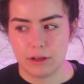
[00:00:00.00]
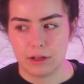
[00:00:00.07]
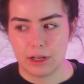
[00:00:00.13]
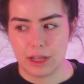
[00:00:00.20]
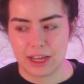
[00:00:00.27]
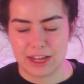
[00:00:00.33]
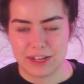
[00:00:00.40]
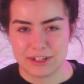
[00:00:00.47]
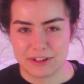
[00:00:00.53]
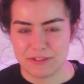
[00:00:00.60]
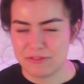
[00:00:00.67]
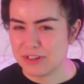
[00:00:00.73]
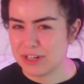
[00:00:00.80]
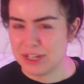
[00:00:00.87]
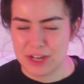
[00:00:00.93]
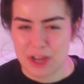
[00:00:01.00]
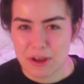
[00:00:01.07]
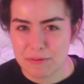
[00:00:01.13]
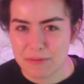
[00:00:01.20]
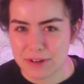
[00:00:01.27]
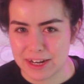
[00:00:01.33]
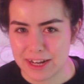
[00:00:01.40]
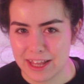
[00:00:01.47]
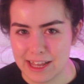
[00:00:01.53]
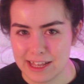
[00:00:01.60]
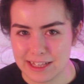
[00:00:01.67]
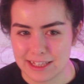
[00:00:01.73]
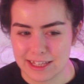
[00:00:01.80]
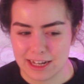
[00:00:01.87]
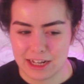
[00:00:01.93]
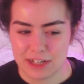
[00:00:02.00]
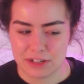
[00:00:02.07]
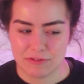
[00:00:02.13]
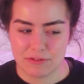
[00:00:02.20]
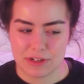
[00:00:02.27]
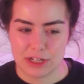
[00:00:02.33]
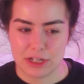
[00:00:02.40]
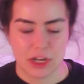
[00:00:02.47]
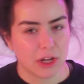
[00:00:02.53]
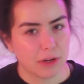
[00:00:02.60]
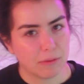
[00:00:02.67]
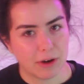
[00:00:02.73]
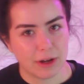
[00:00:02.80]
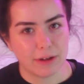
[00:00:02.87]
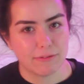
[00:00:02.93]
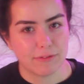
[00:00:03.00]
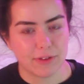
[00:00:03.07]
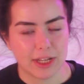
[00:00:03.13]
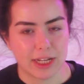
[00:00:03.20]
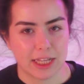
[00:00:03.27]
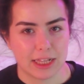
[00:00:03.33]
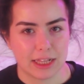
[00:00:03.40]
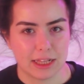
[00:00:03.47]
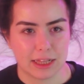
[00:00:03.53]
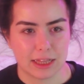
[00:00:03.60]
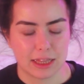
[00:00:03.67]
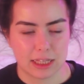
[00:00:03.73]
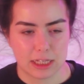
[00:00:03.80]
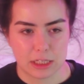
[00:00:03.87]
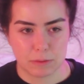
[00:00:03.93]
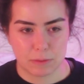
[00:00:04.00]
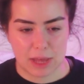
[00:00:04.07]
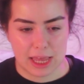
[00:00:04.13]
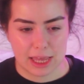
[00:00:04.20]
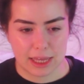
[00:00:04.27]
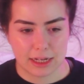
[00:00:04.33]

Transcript: like I don't really know what it is, and I don't really know why I'm feeling this way.